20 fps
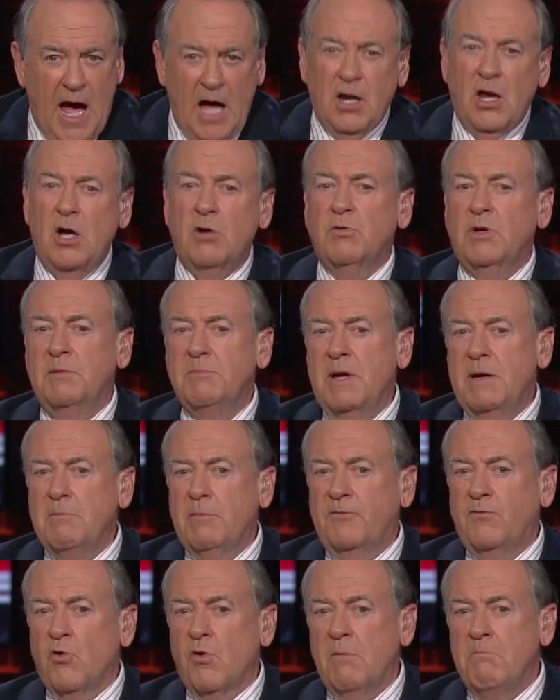How long will it be
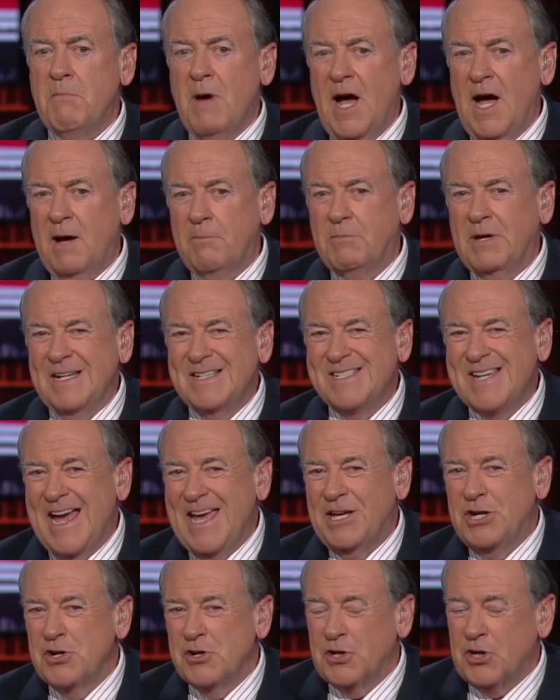before a mob can
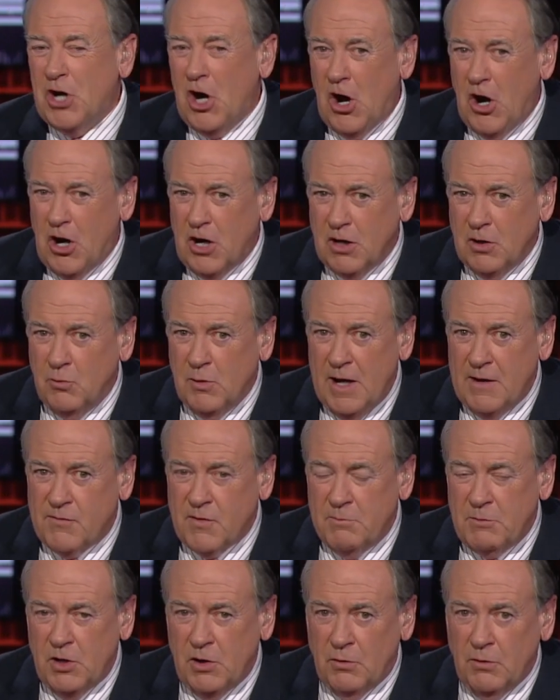take your car away
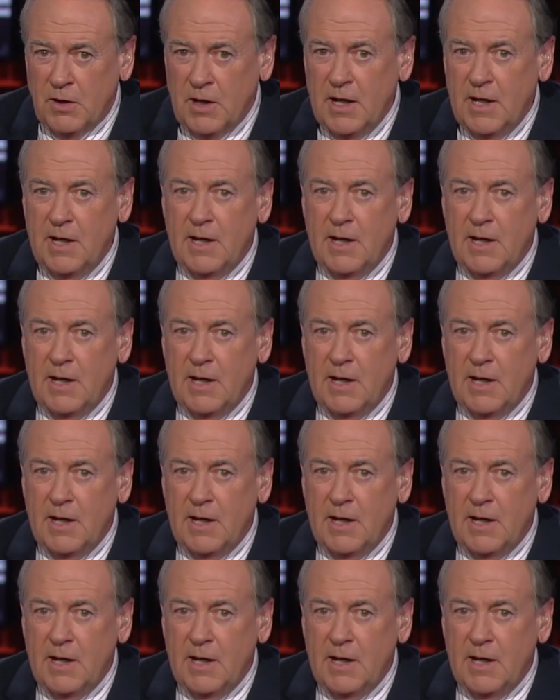from you?